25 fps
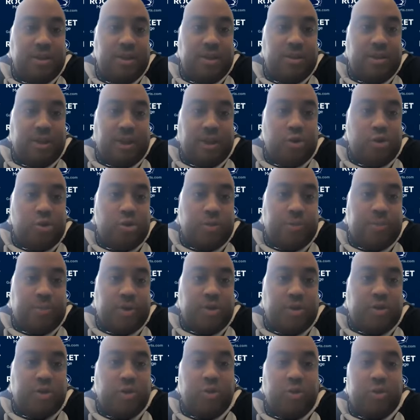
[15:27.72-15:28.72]
they usually
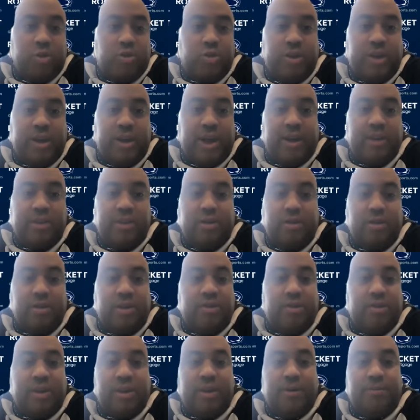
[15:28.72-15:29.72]
put two or three guys on there
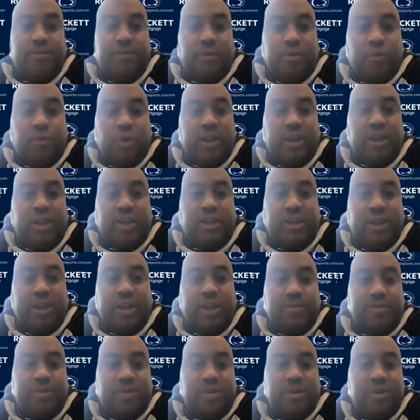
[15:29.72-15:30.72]
that come from winning
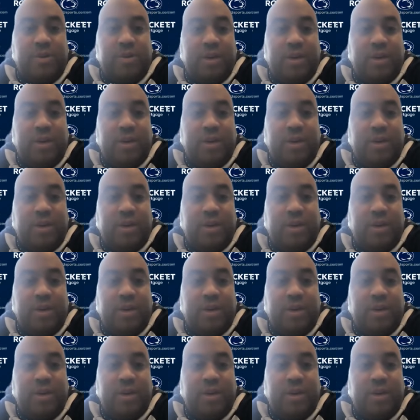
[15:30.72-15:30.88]
teams.